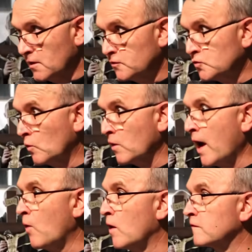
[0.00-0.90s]
His
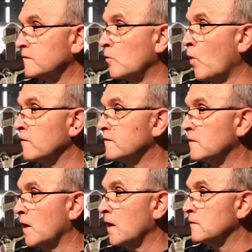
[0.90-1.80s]
face, once
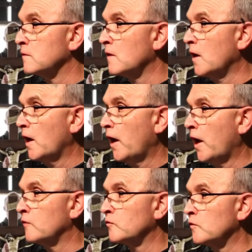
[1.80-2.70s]
soft and curious,
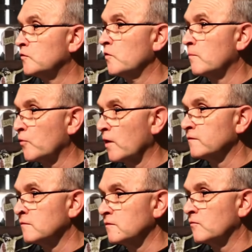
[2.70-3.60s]
grew
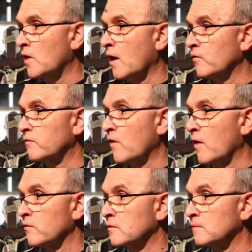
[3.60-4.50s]
gaunt, his
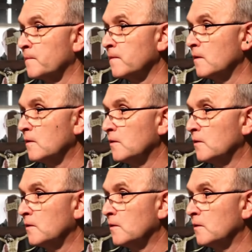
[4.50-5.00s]
eyes shadowed with